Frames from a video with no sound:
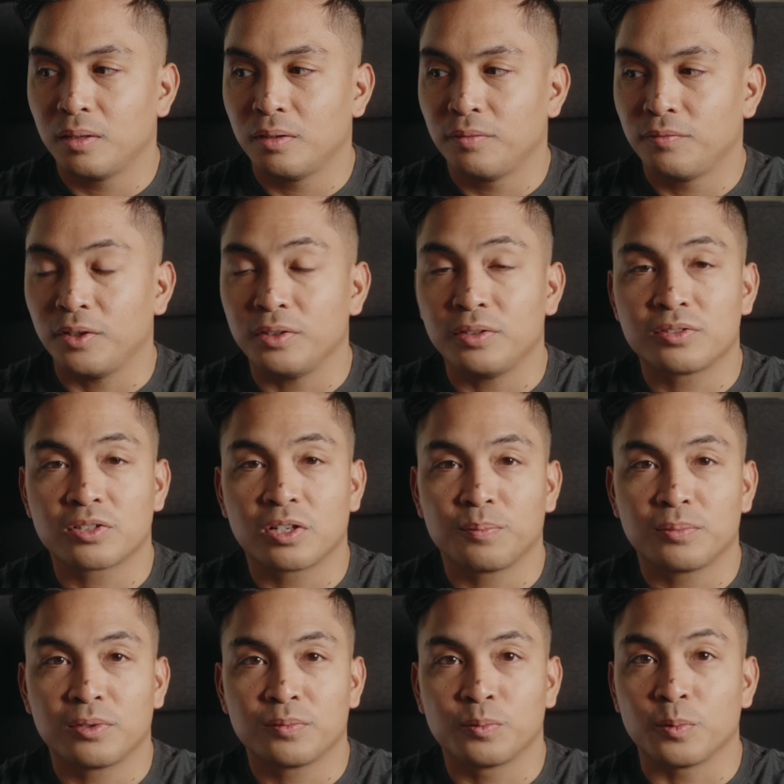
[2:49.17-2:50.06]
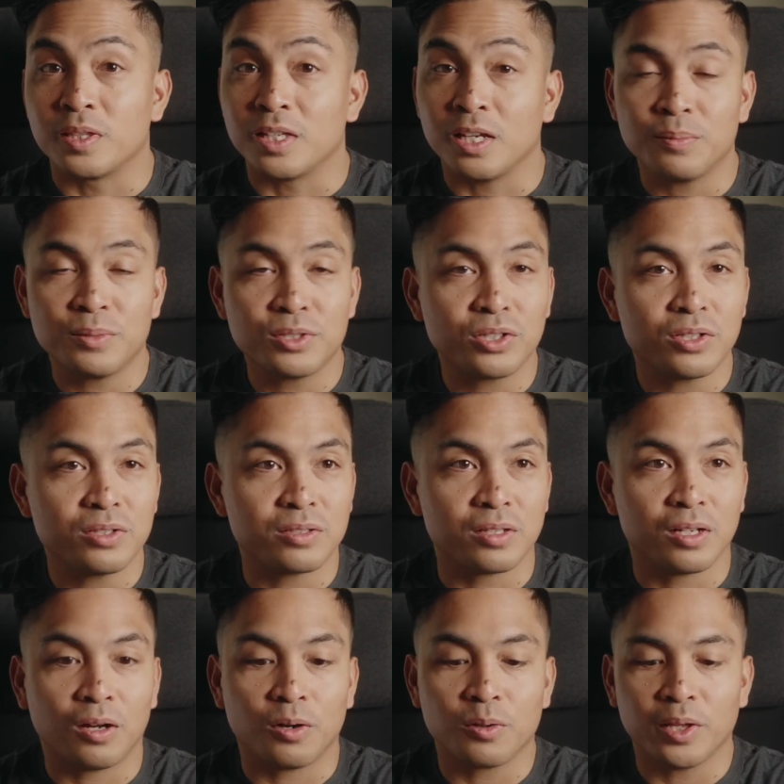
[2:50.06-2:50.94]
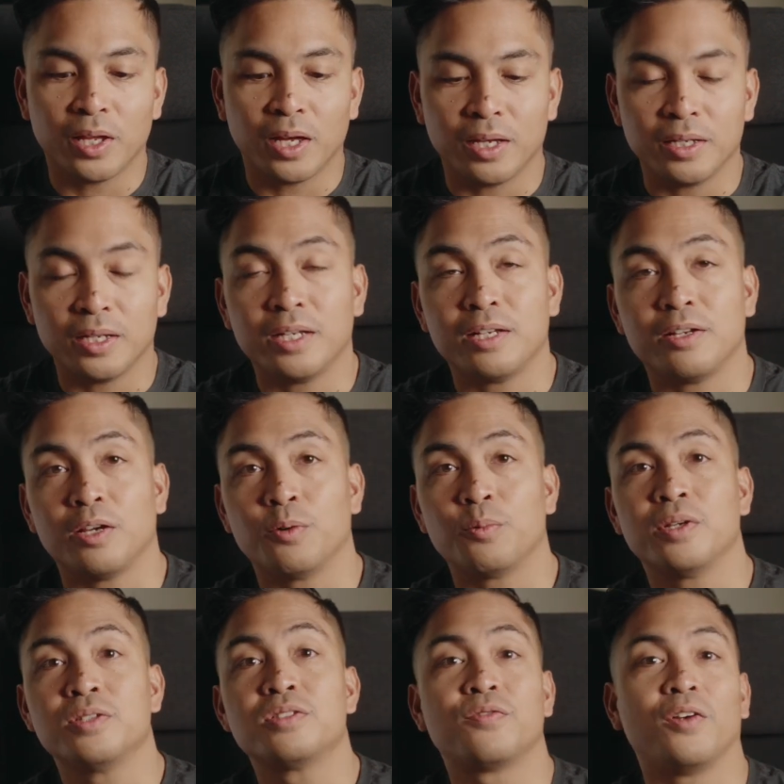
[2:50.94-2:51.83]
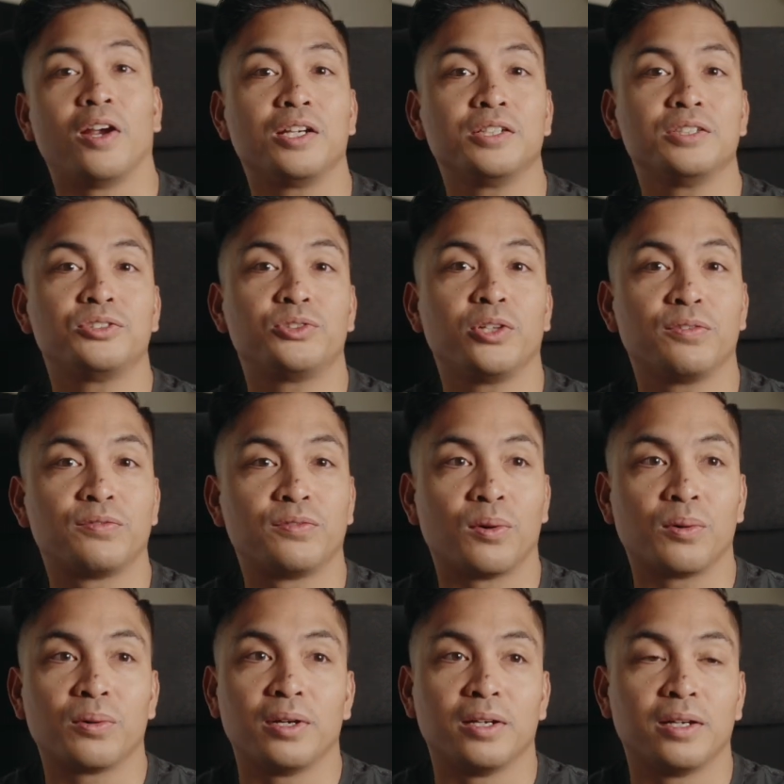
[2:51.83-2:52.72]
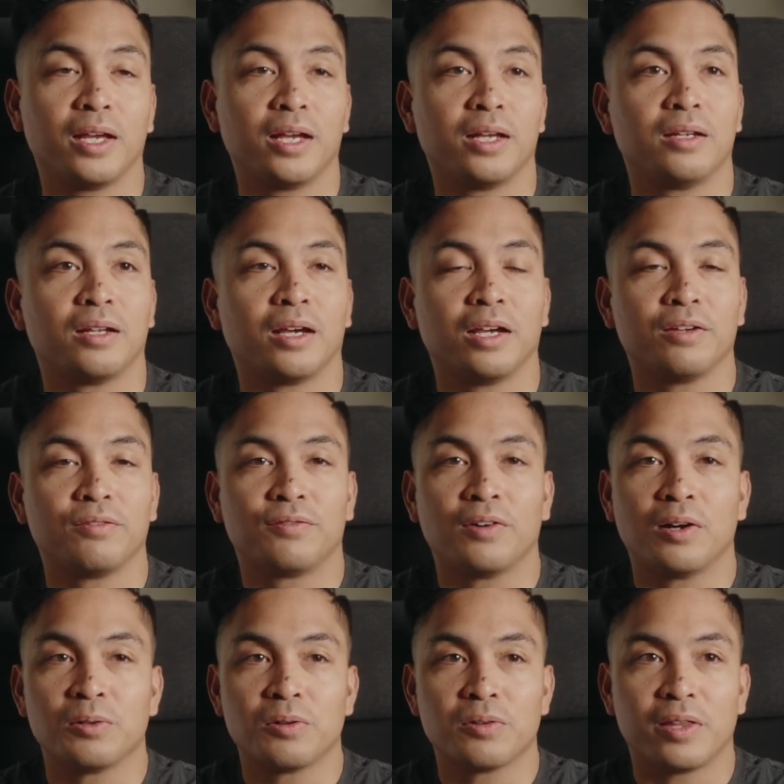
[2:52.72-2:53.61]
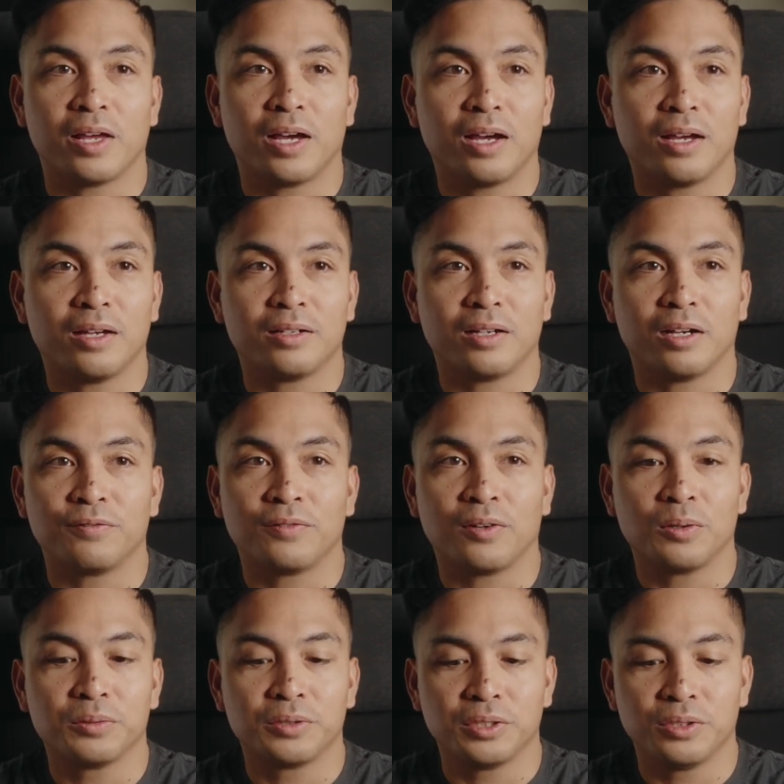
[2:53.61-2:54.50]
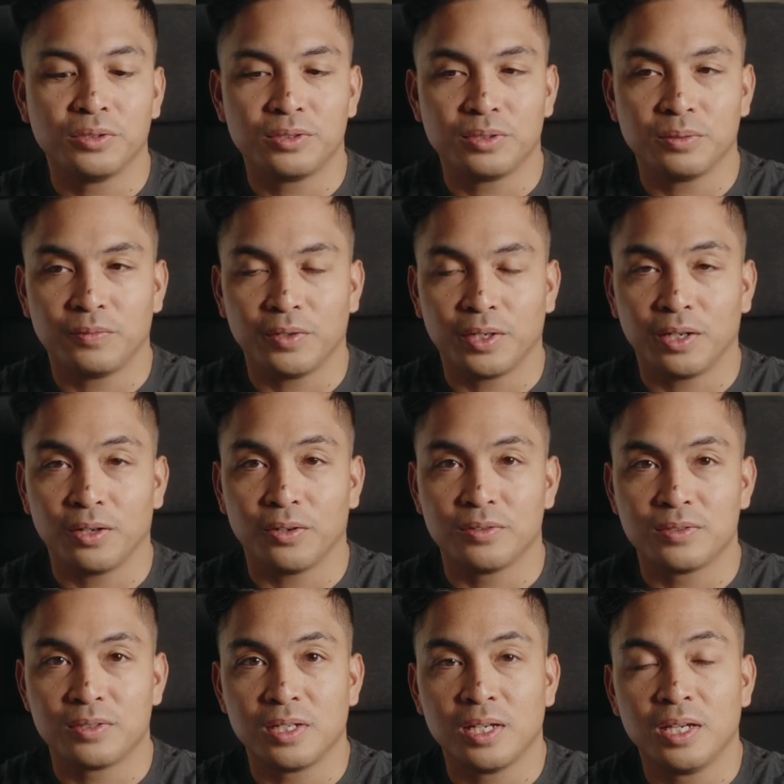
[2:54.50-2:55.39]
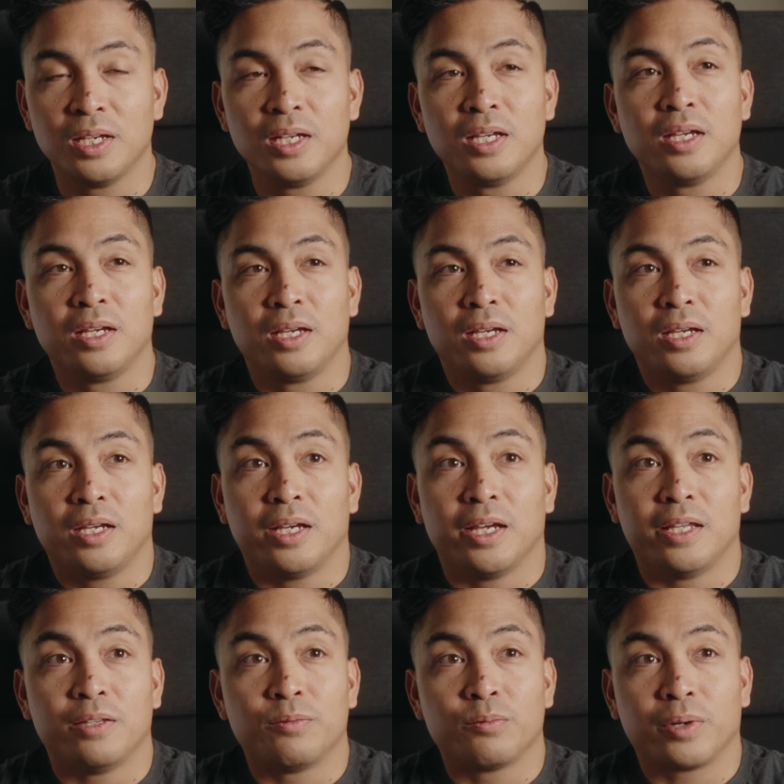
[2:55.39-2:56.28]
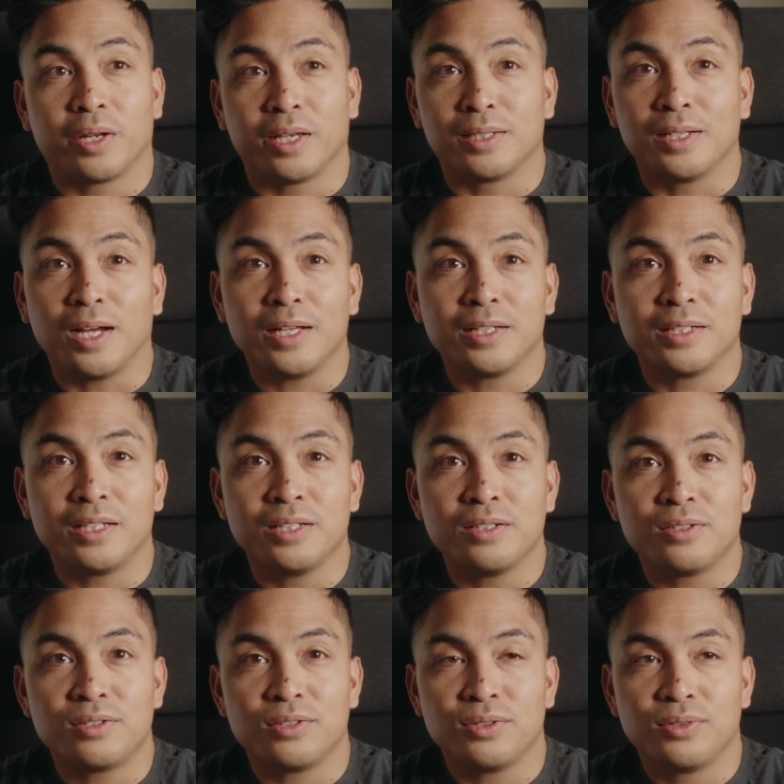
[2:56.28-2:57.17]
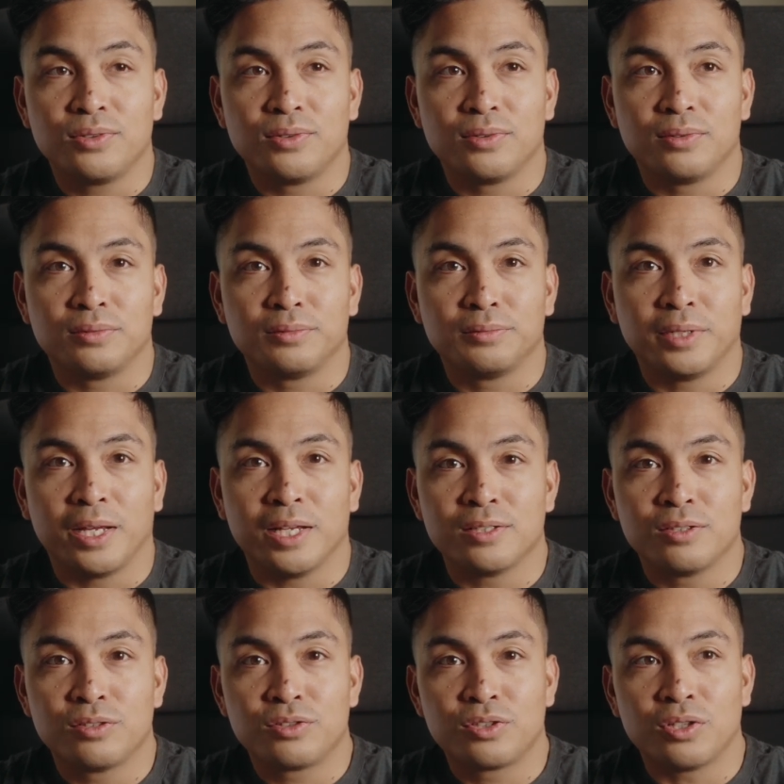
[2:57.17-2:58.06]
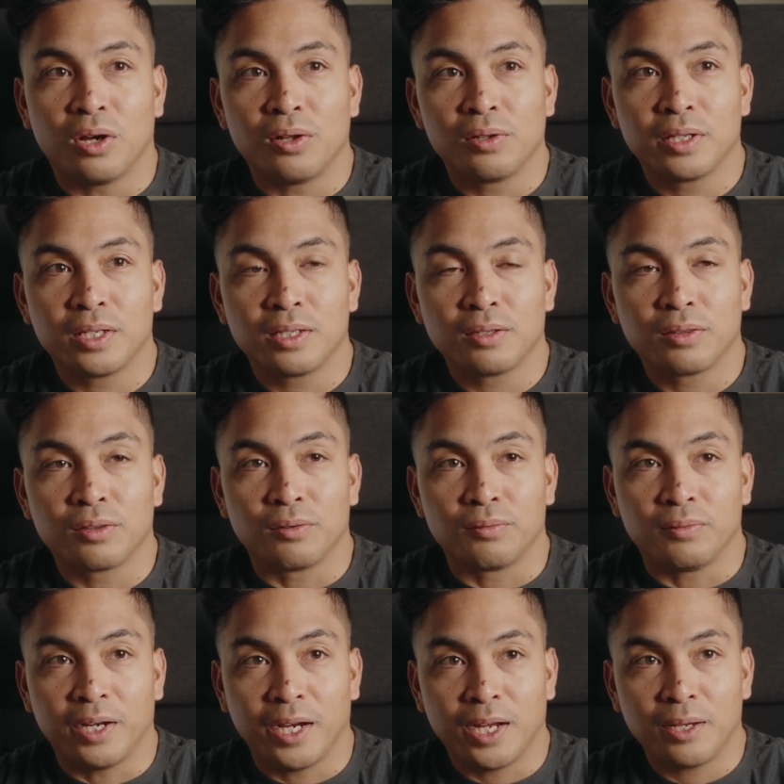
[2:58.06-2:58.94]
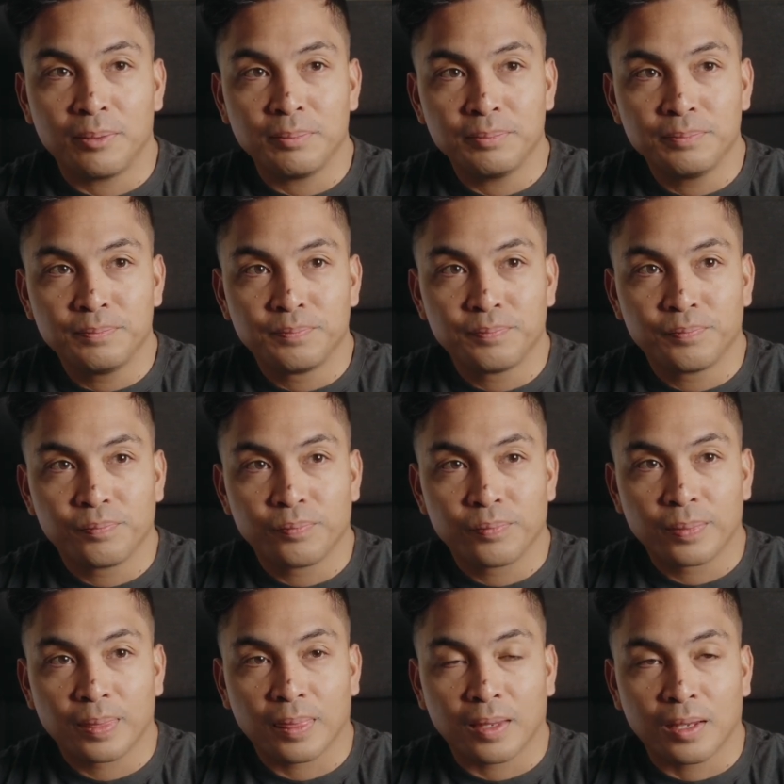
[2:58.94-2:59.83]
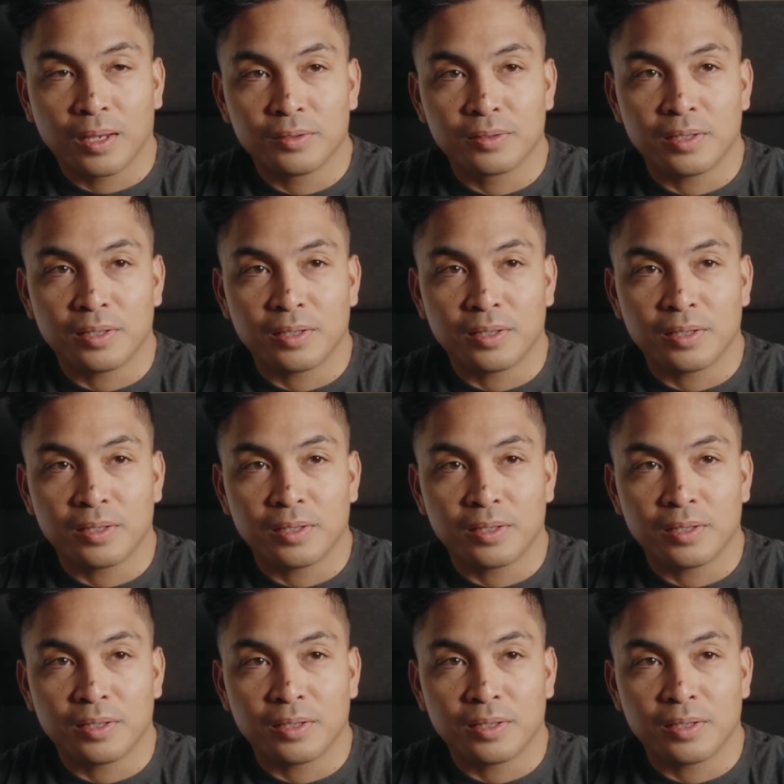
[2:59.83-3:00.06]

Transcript: descriptive with images and all that, and it was very straightforward, and I followed that, and I followed the YouTube videos. And when I got into installing the RAM, the